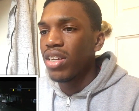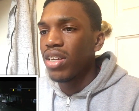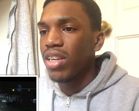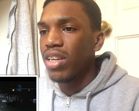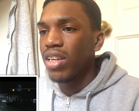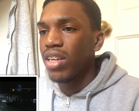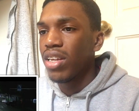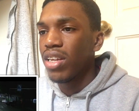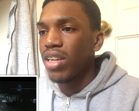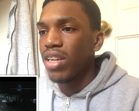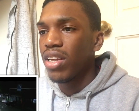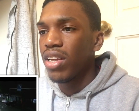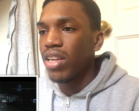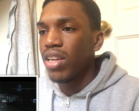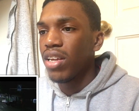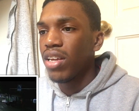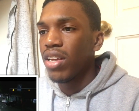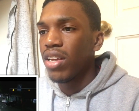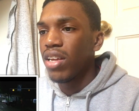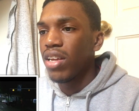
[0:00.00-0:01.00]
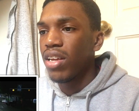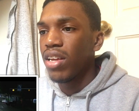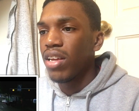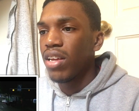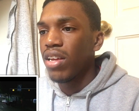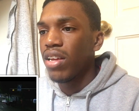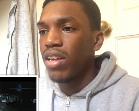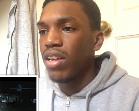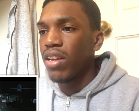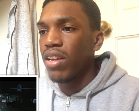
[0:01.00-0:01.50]

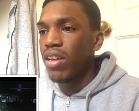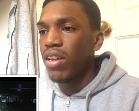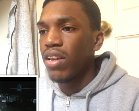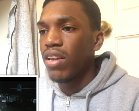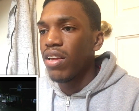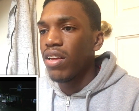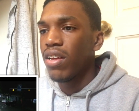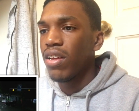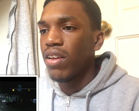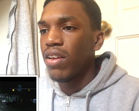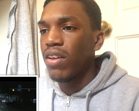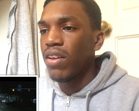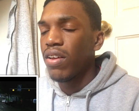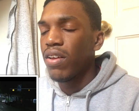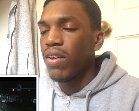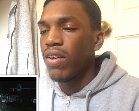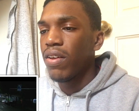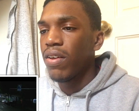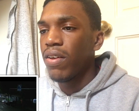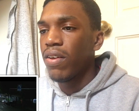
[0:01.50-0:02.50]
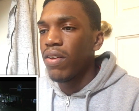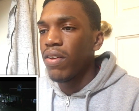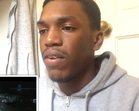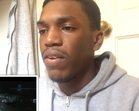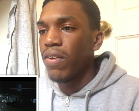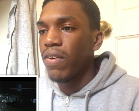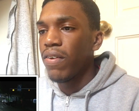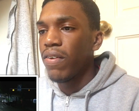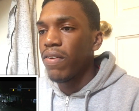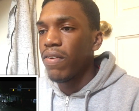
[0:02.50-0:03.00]

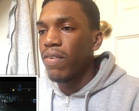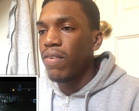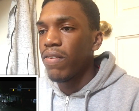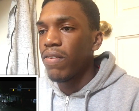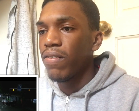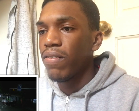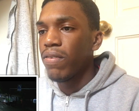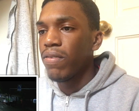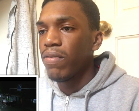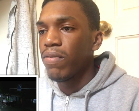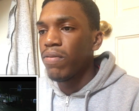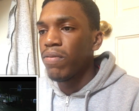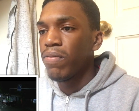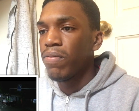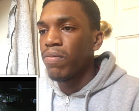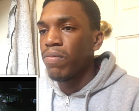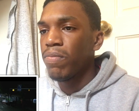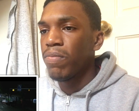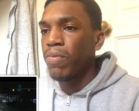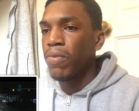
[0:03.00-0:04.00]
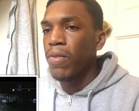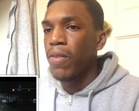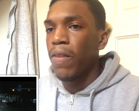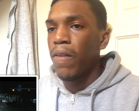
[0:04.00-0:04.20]
Nothing is said.